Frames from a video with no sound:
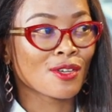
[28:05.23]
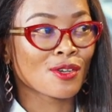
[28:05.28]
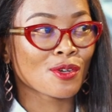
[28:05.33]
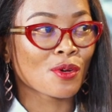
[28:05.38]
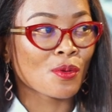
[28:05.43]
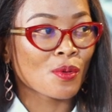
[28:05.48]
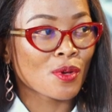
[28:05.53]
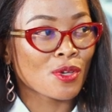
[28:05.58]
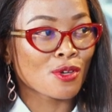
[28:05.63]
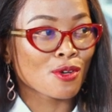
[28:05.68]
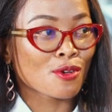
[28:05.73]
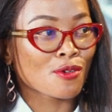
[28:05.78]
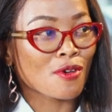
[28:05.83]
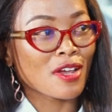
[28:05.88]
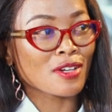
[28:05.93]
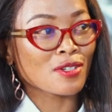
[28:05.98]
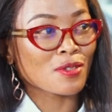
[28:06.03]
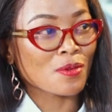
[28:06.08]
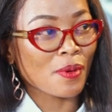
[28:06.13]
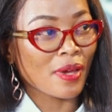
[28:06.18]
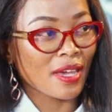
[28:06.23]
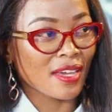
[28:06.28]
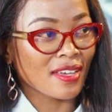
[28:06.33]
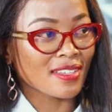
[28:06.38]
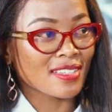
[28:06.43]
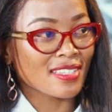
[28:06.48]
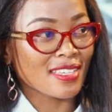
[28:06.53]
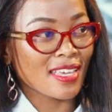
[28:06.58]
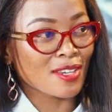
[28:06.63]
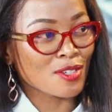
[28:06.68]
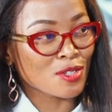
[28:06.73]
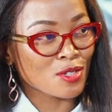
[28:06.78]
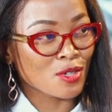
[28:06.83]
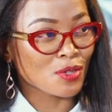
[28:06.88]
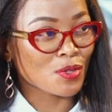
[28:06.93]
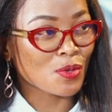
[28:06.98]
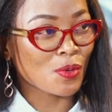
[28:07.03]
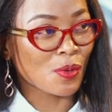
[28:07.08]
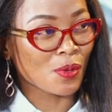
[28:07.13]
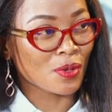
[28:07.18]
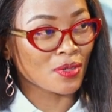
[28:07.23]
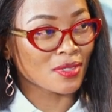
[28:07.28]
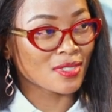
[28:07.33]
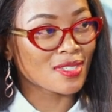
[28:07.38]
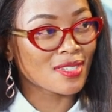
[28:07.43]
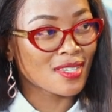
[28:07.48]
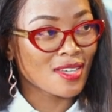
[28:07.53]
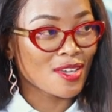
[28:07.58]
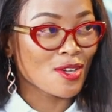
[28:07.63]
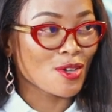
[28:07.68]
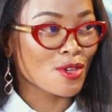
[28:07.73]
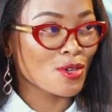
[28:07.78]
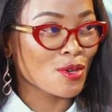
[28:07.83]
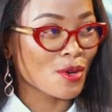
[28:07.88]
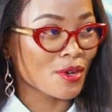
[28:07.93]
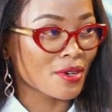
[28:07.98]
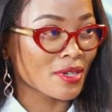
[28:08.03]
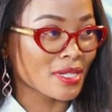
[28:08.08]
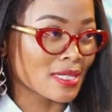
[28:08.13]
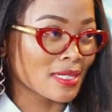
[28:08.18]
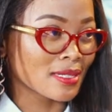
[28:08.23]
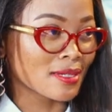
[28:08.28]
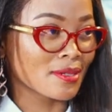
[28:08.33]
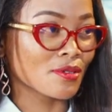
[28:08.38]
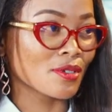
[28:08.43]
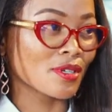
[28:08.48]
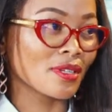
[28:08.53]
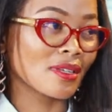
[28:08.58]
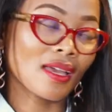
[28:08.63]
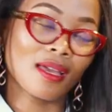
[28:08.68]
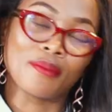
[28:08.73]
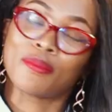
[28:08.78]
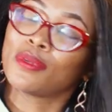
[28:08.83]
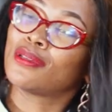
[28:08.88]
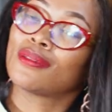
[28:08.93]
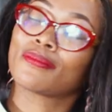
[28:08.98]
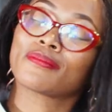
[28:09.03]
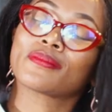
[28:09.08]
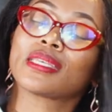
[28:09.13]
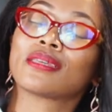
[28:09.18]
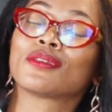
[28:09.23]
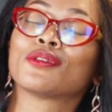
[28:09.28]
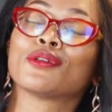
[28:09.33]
You know, when you graduate and you're told you're a degree, I mean,